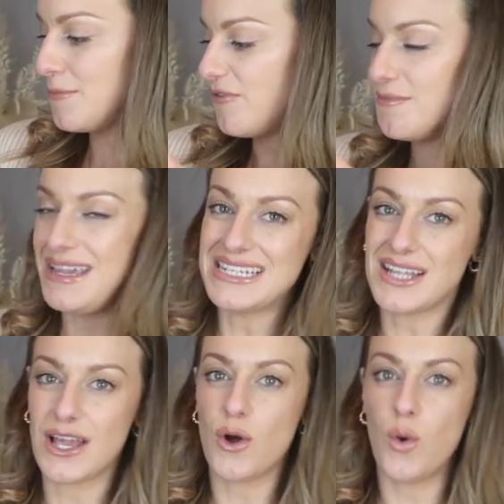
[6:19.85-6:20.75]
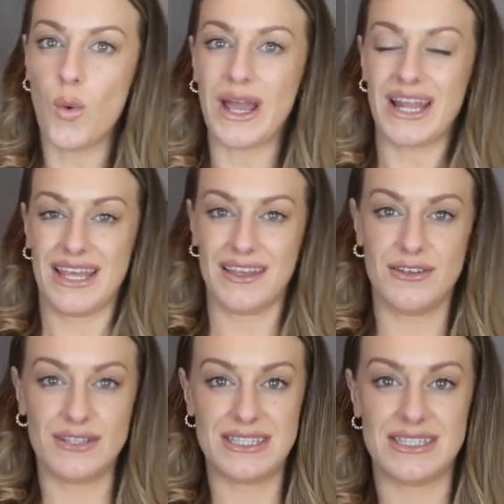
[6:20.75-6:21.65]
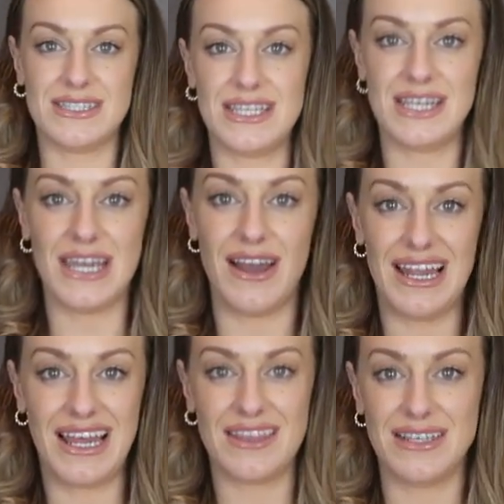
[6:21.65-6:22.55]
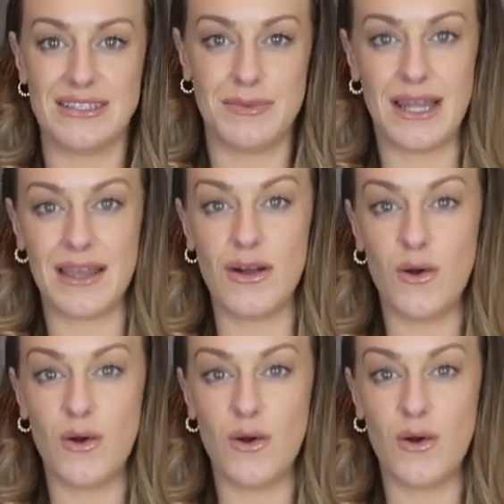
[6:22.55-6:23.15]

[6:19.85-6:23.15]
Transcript: For me it's like quite, like you can see here, I like things to be like